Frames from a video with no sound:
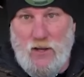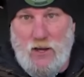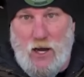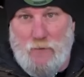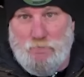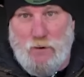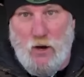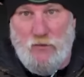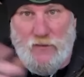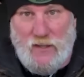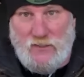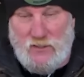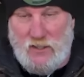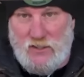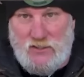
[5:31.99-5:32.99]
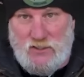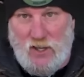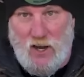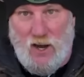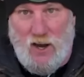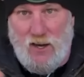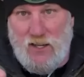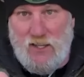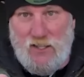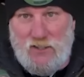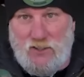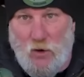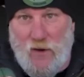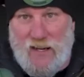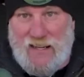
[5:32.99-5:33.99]
on both ends of the saw.
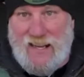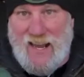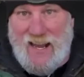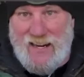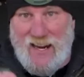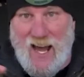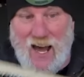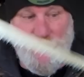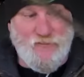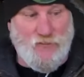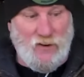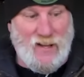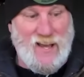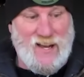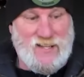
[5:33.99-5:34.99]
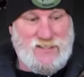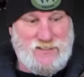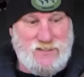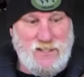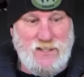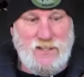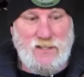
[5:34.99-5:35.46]
So it cannot flex